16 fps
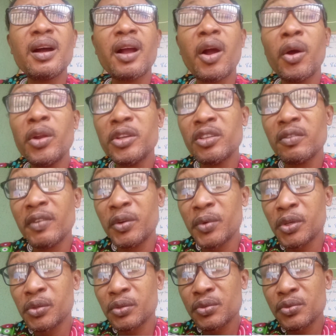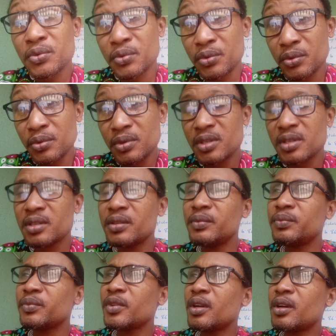college of education students,
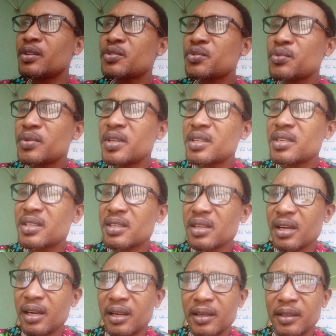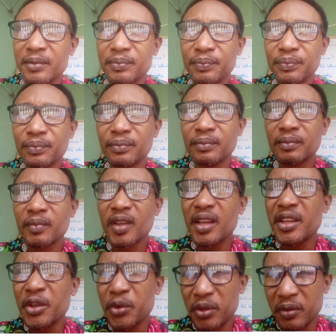students in
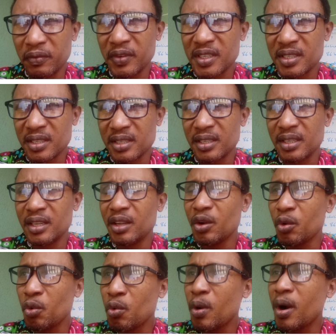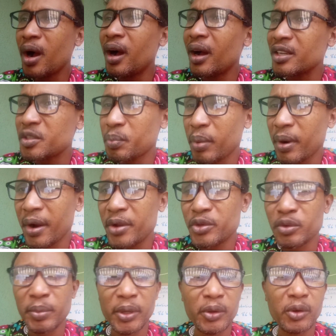the university who are aspiring
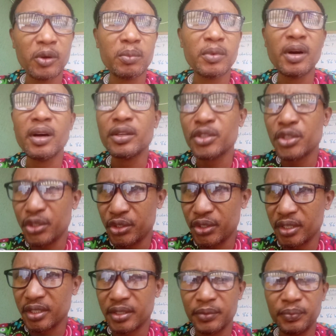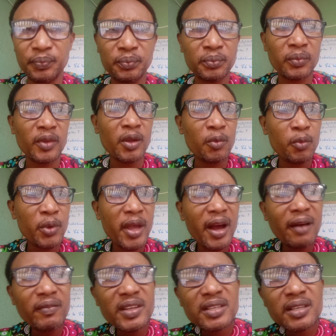to become teachers. We
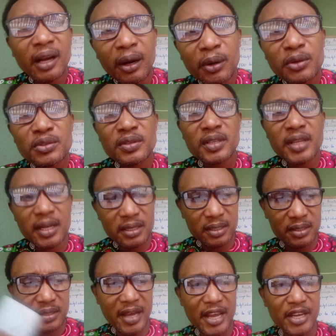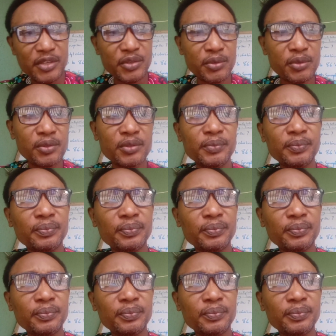have this course that is titled